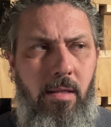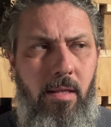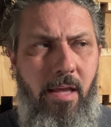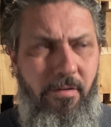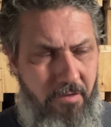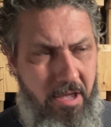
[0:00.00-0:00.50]

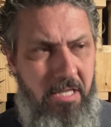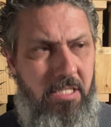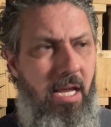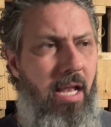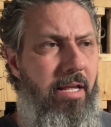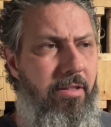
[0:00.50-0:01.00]
If he is
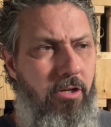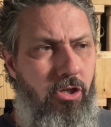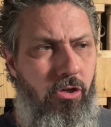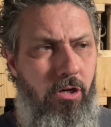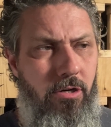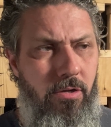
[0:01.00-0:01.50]
telling the
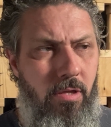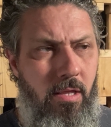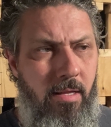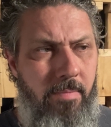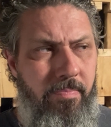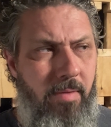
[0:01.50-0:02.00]
truth,
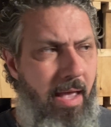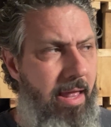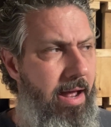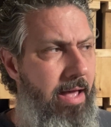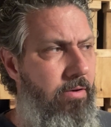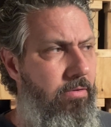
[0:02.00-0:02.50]
and
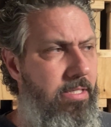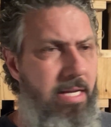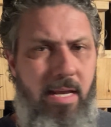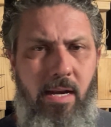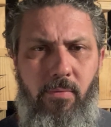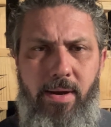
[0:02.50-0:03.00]
I don't
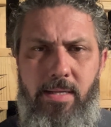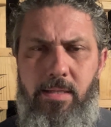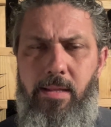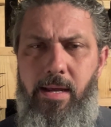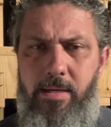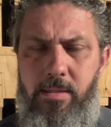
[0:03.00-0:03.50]
see any reason
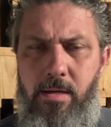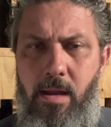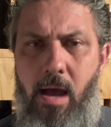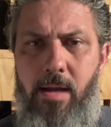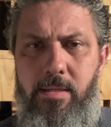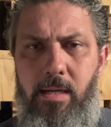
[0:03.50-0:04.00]
that he's
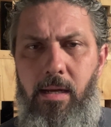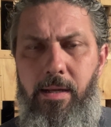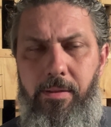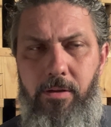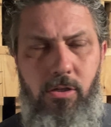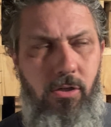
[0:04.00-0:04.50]
not
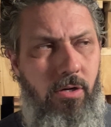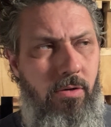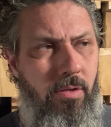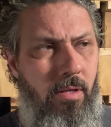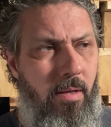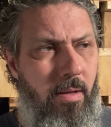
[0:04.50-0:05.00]
telling the
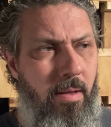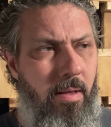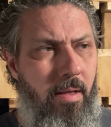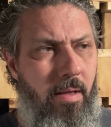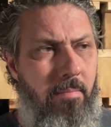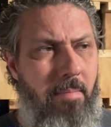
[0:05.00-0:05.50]
truth,
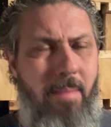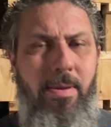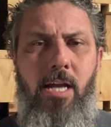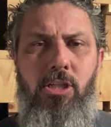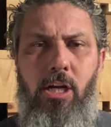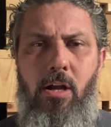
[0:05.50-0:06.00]
maybe
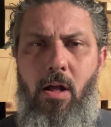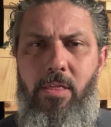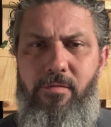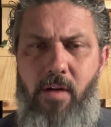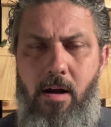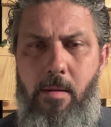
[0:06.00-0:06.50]
I should call the
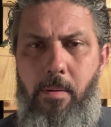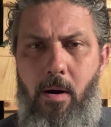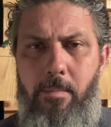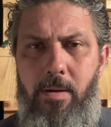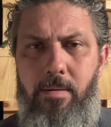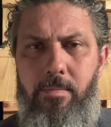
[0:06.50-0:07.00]
fire
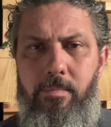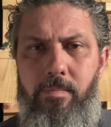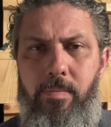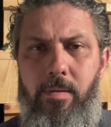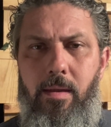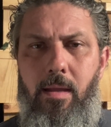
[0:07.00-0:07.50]
department
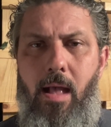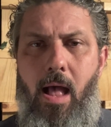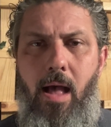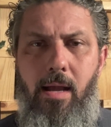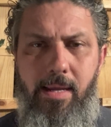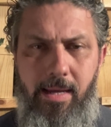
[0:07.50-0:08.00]

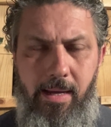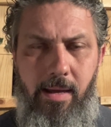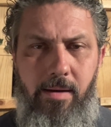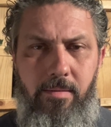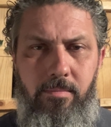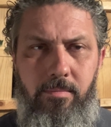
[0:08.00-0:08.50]

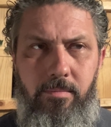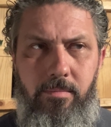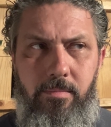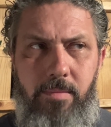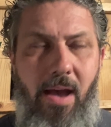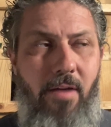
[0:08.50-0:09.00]
again."
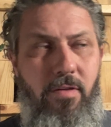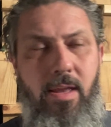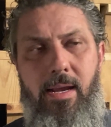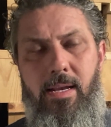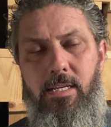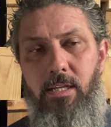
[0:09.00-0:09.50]
Now, if he'd
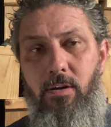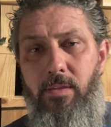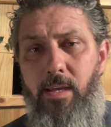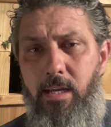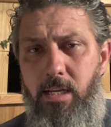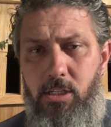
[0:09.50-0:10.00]
considered
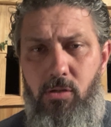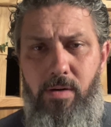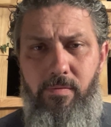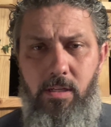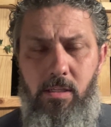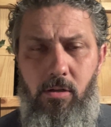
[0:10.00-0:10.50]
the history of
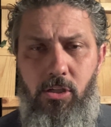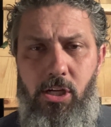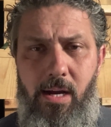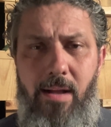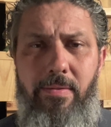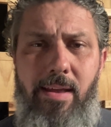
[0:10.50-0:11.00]
this little
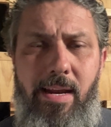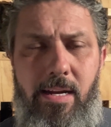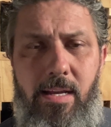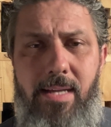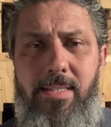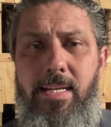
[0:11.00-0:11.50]
child, that he
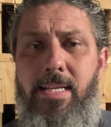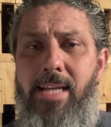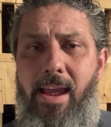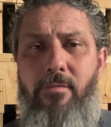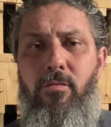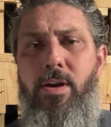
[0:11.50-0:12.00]
does this
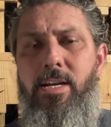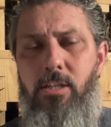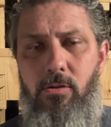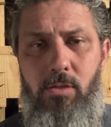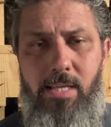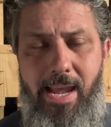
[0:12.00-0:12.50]
every
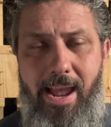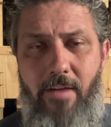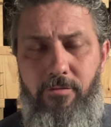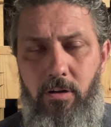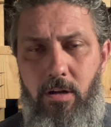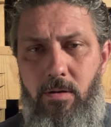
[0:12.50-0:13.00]
Tuesday
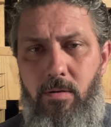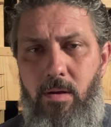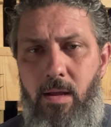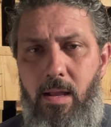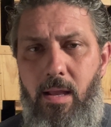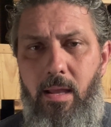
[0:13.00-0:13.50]
afternoon,
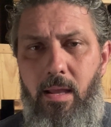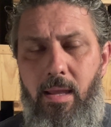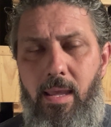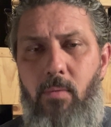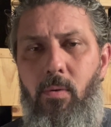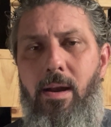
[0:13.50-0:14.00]

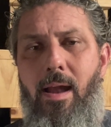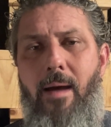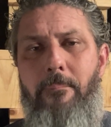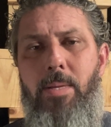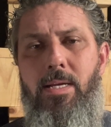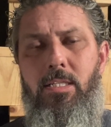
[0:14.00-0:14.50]
he would
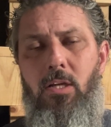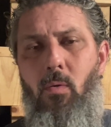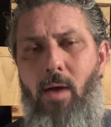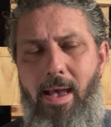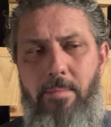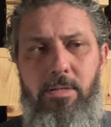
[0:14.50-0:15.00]
not be so
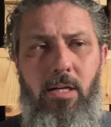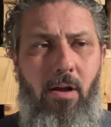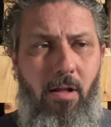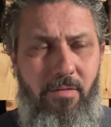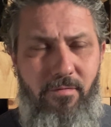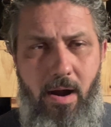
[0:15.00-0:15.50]
apt to
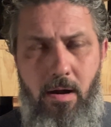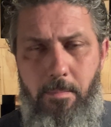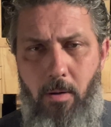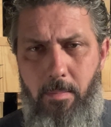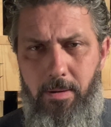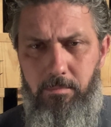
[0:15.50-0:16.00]
call the fire
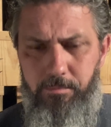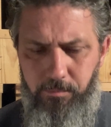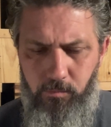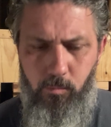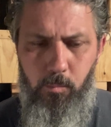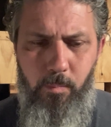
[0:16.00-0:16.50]
department.
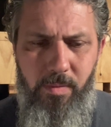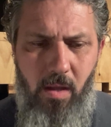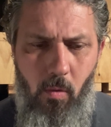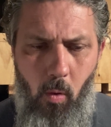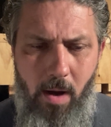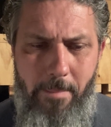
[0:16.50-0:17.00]

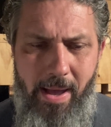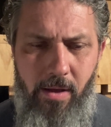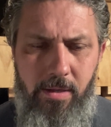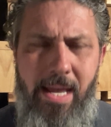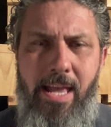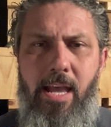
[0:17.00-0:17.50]
What
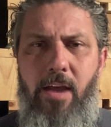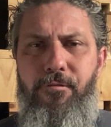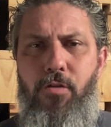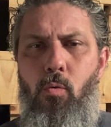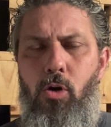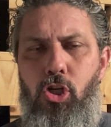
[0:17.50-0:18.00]
about if
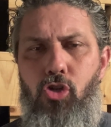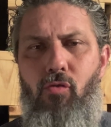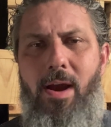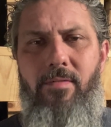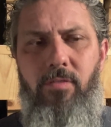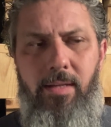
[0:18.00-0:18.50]
you were
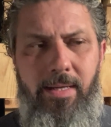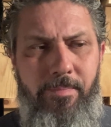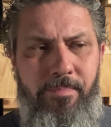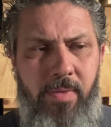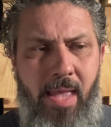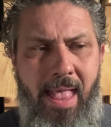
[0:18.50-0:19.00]
traveling